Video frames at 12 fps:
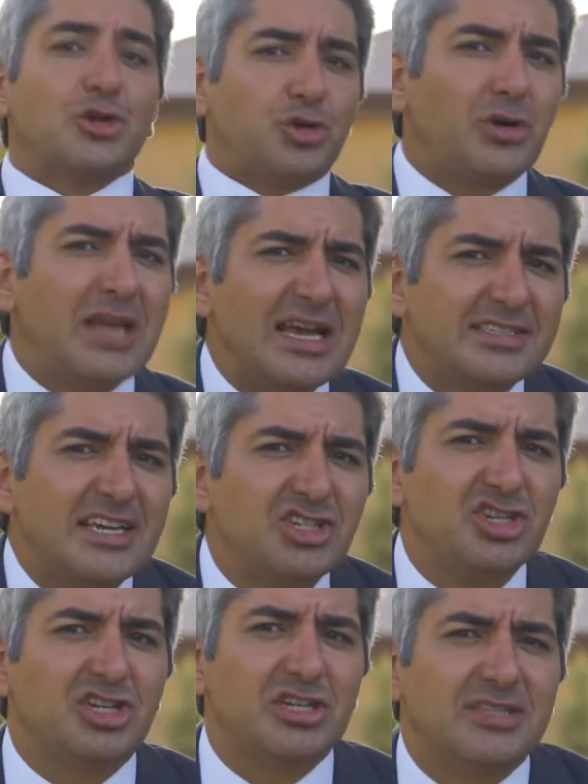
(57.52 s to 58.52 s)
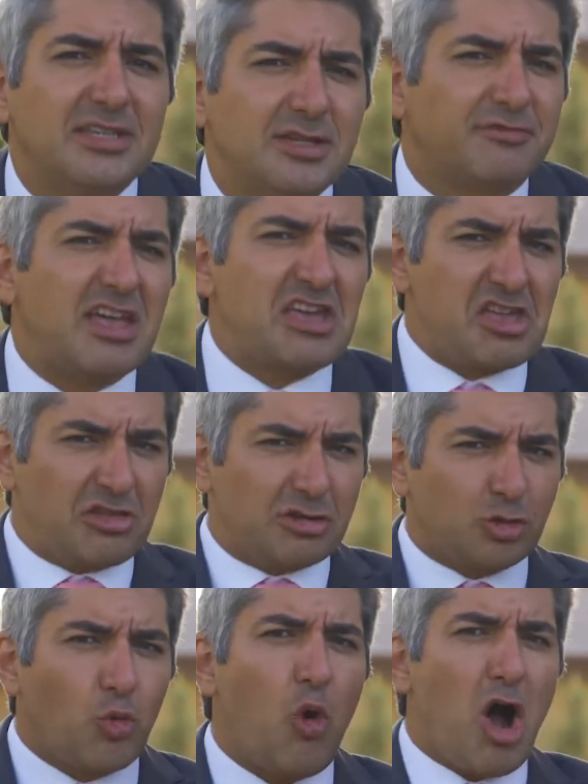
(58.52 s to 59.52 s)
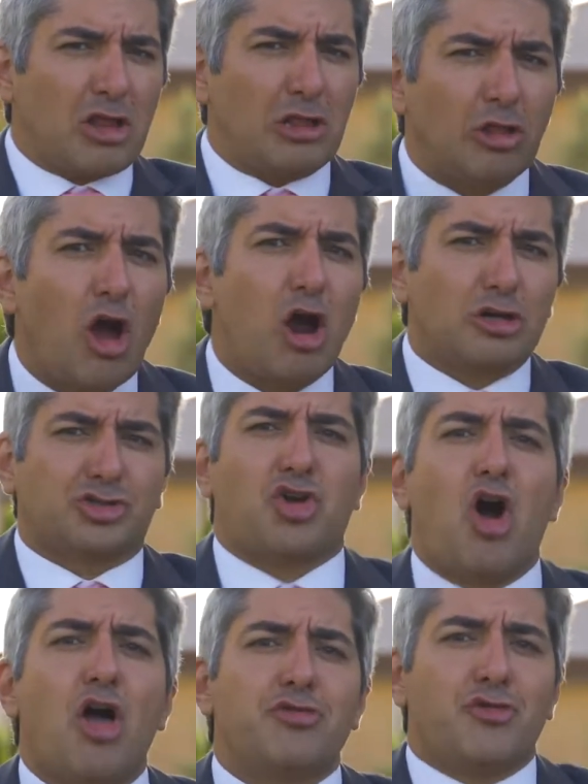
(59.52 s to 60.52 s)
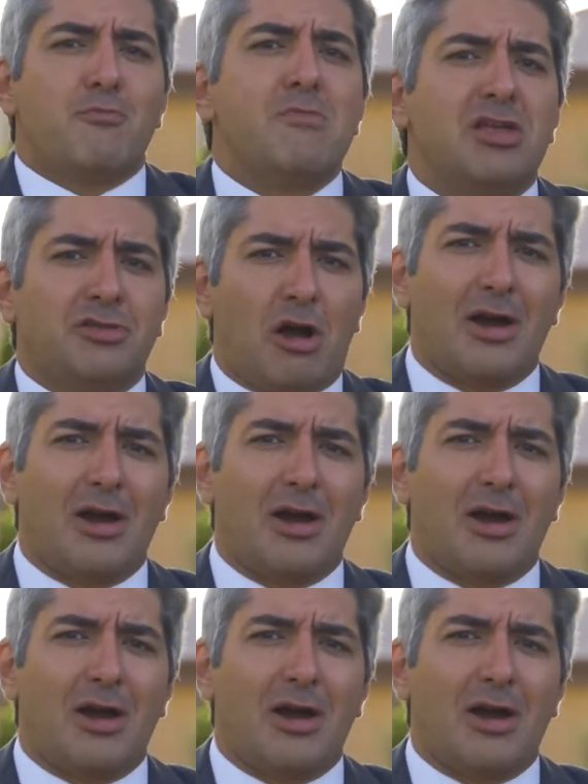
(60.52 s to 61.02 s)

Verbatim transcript: Tokenization consists of taking this one large $100 million